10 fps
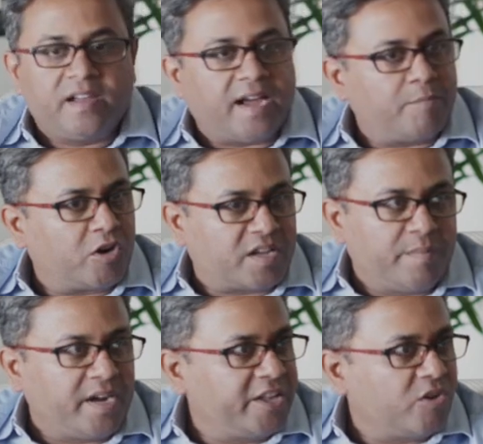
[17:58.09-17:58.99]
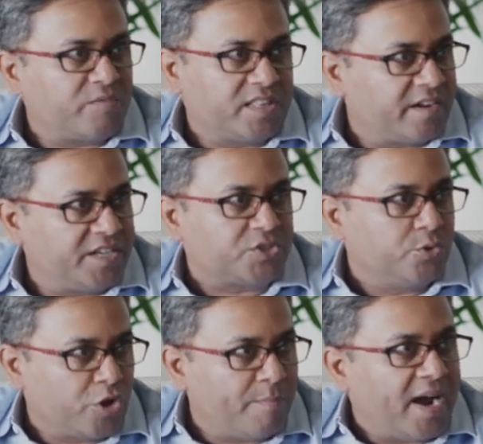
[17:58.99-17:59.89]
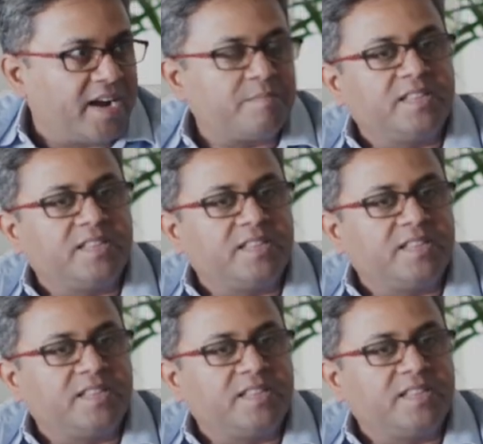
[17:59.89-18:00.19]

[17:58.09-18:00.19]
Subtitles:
I'm not commenting on whether he's good or bad,